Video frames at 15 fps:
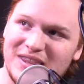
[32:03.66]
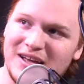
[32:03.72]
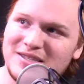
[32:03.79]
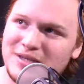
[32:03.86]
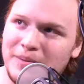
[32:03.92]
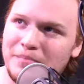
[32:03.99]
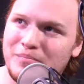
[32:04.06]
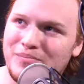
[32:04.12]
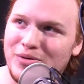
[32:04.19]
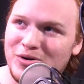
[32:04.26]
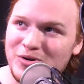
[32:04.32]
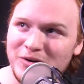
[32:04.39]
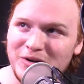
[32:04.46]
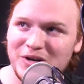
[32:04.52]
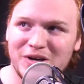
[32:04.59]
that's a
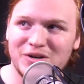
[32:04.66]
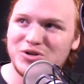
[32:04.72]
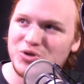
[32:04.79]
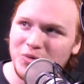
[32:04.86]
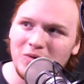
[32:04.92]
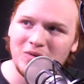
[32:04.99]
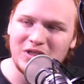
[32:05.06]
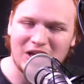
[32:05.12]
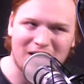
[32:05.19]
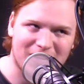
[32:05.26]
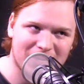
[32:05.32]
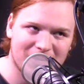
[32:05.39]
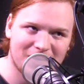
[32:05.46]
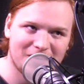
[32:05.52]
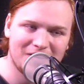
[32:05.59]
burn control
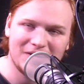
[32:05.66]
deck.